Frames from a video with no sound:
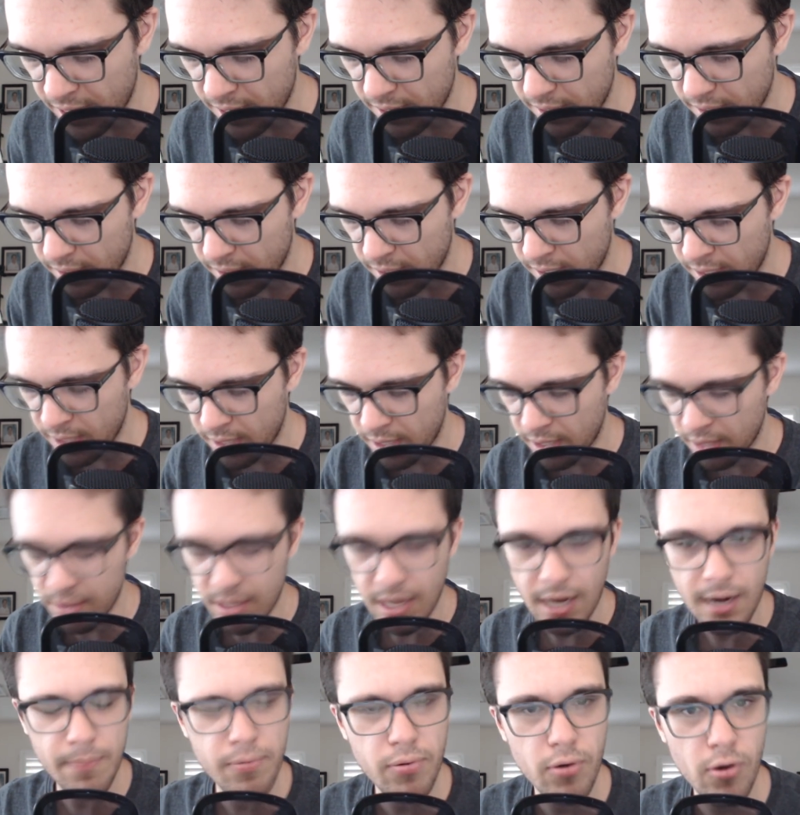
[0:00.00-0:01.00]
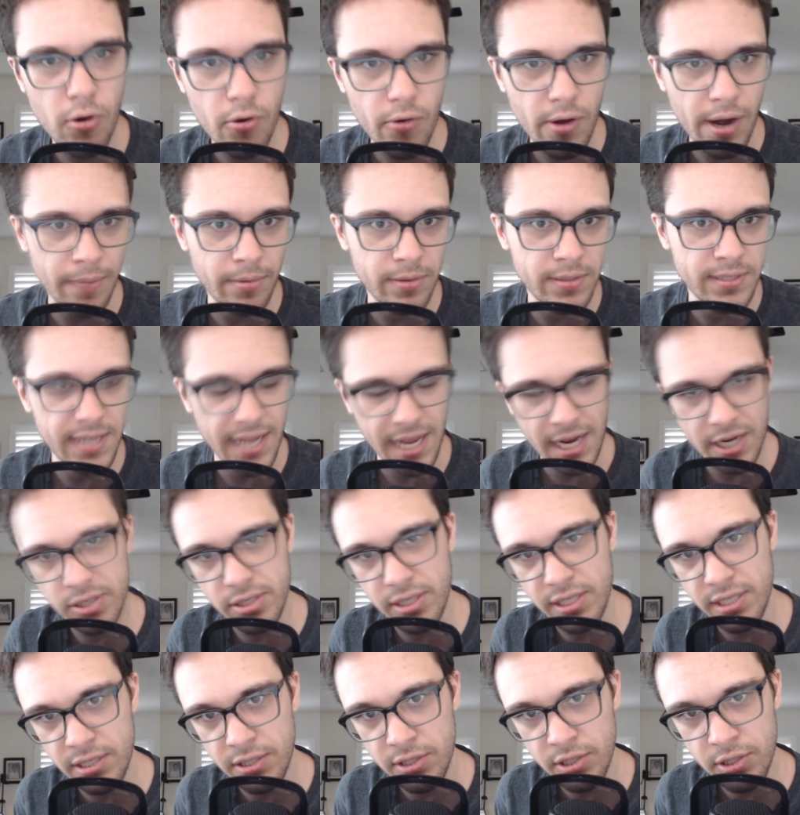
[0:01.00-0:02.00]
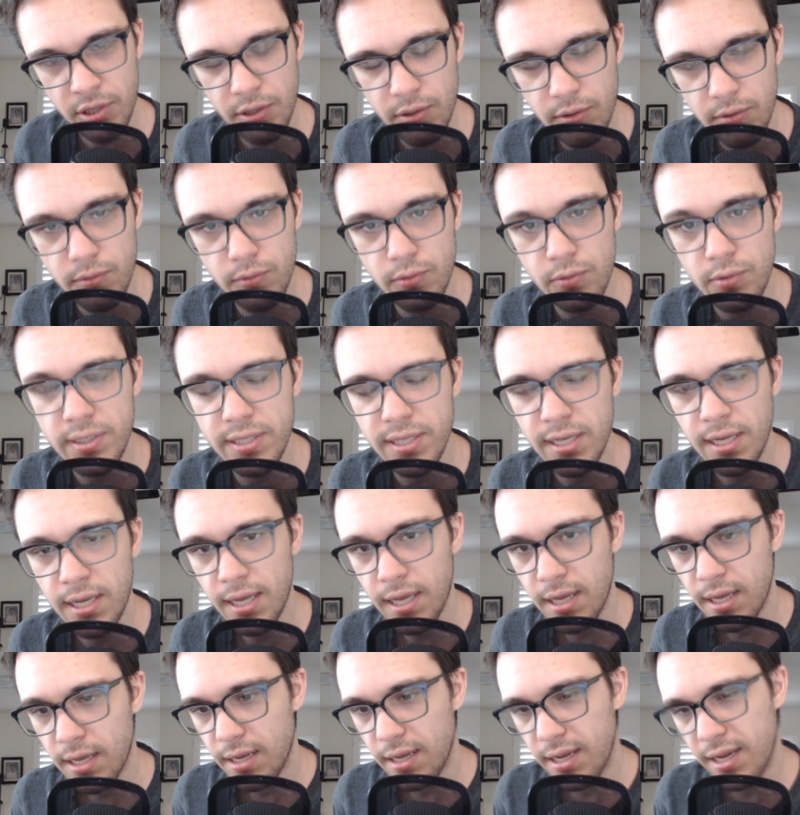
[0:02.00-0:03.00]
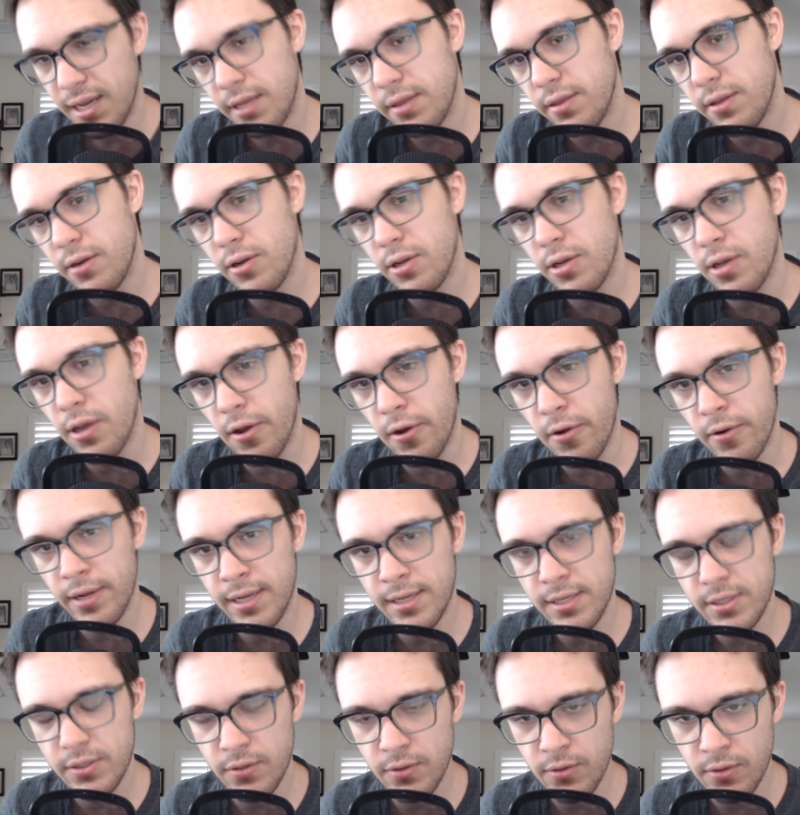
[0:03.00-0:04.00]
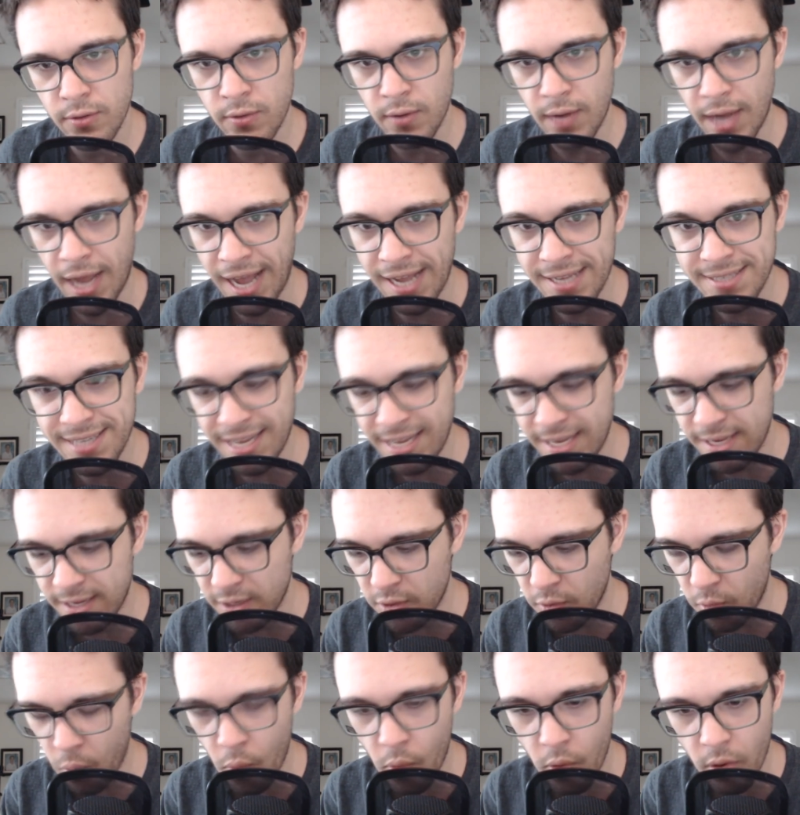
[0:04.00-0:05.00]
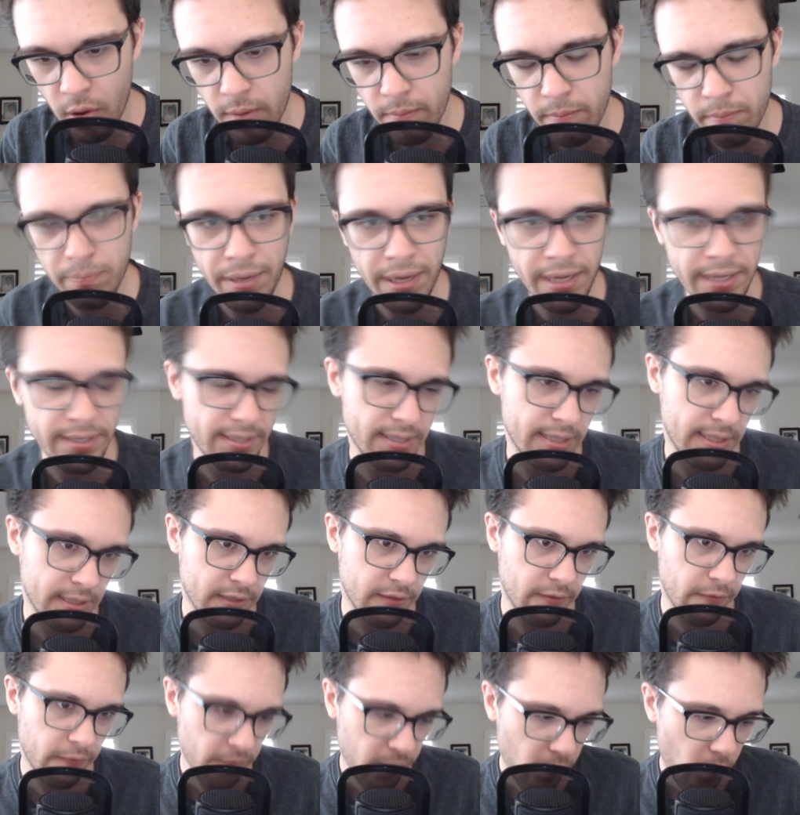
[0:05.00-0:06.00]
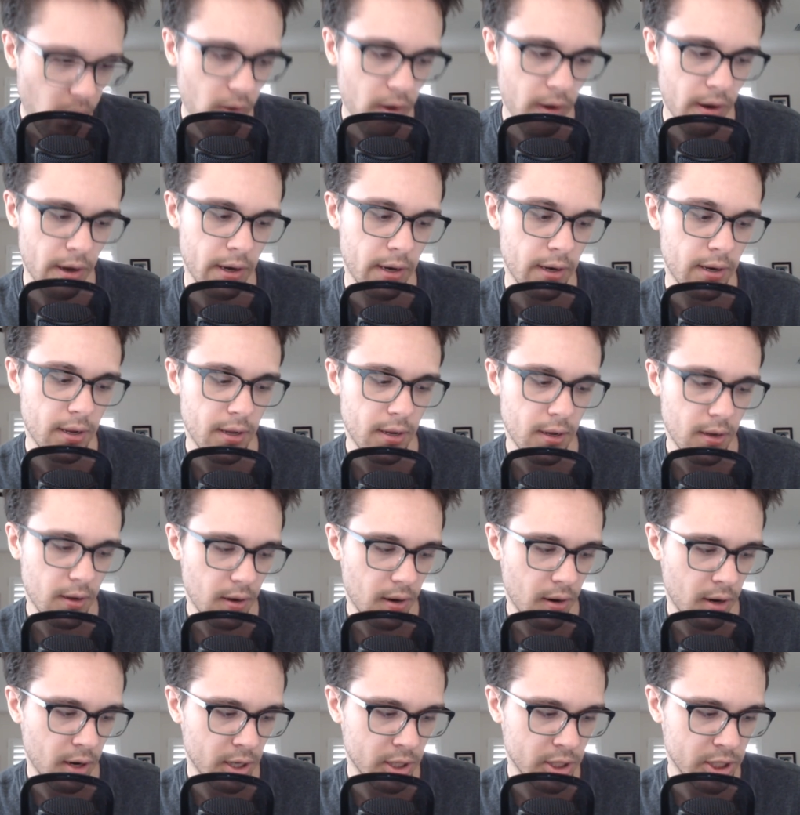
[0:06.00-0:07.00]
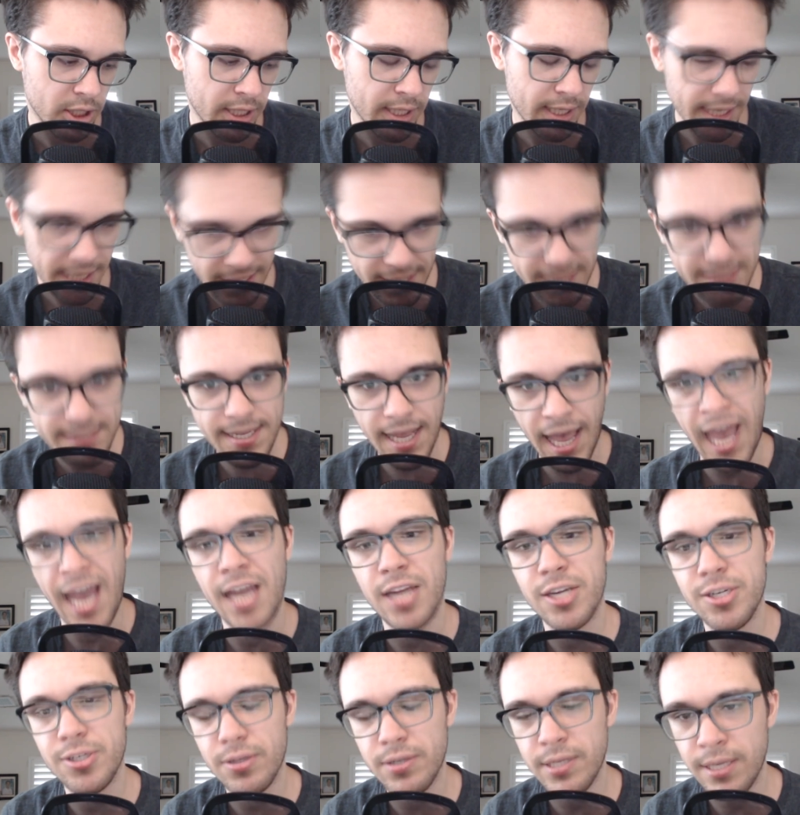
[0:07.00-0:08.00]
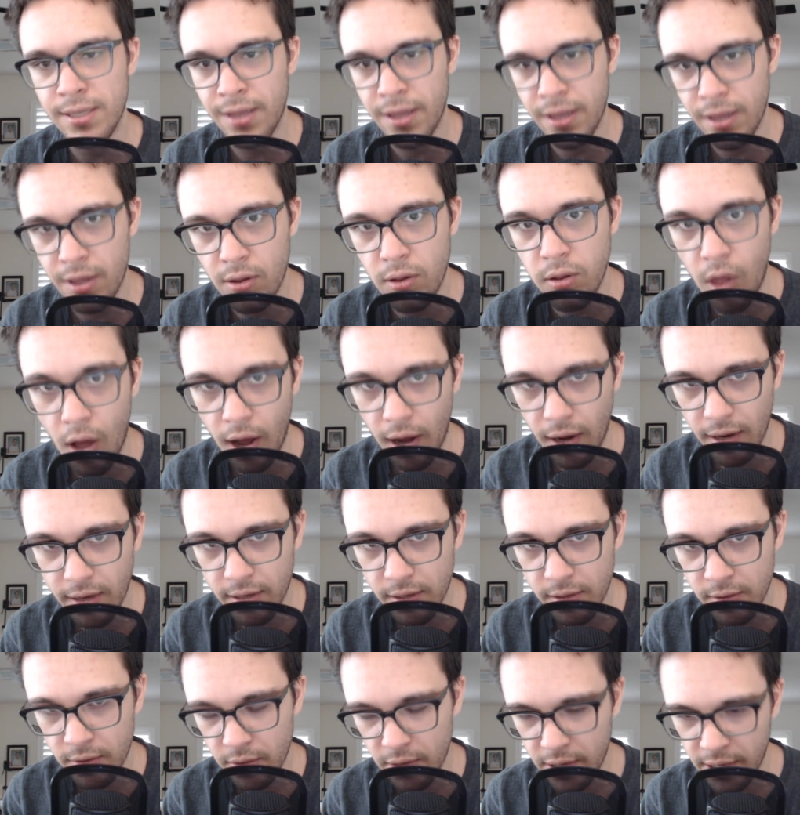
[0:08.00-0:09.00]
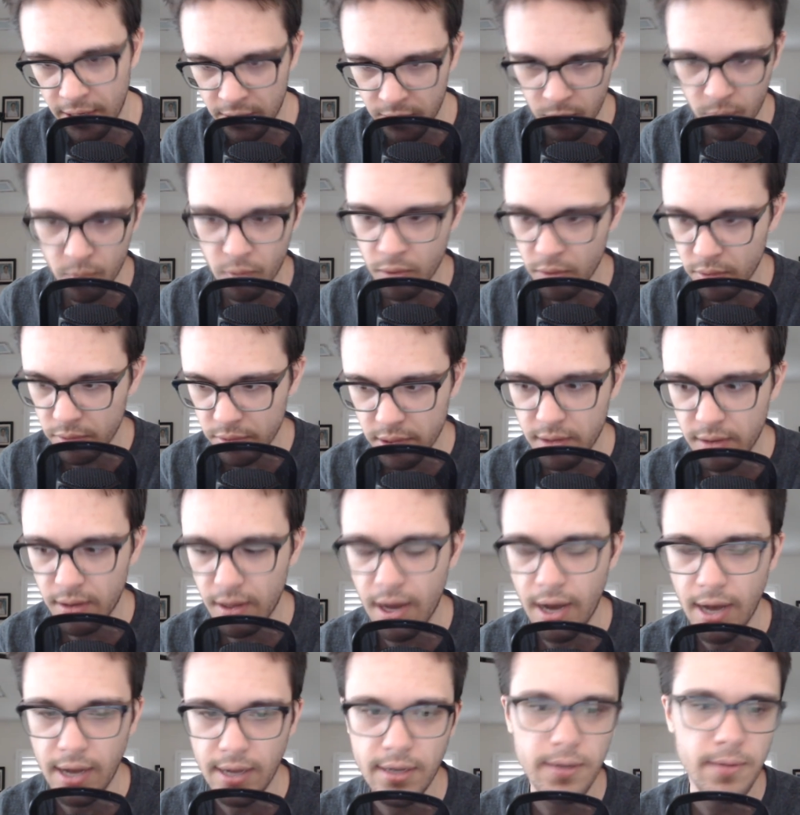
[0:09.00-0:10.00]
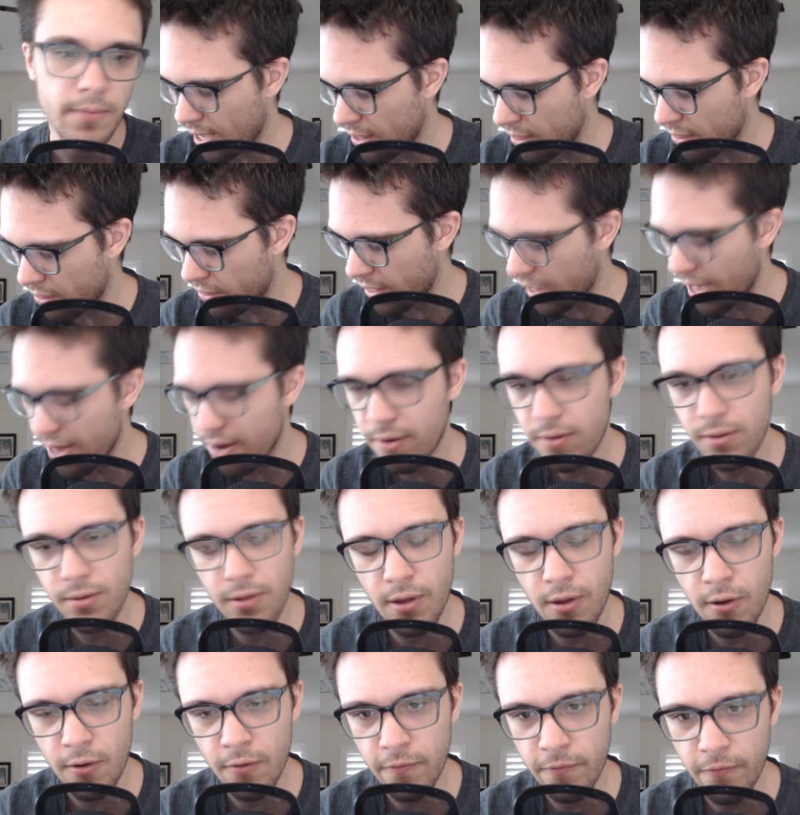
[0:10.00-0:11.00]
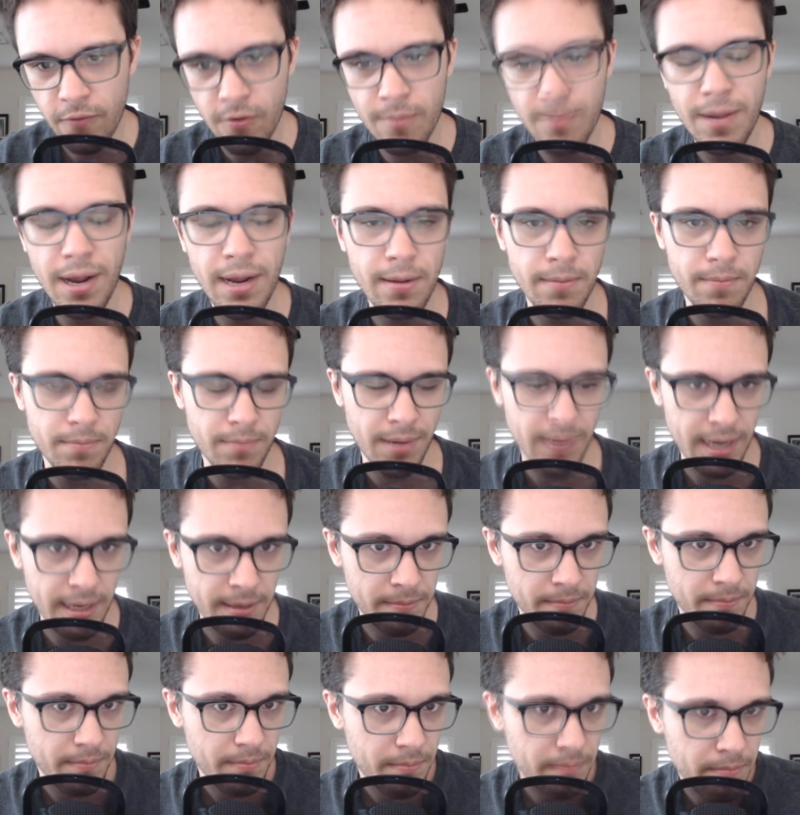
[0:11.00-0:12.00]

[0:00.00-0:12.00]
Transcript: that uh, a lot of programmers actually use in their coding to as a core basis for RNG is actually the clock, okay, the world clock. And that alone, from my, my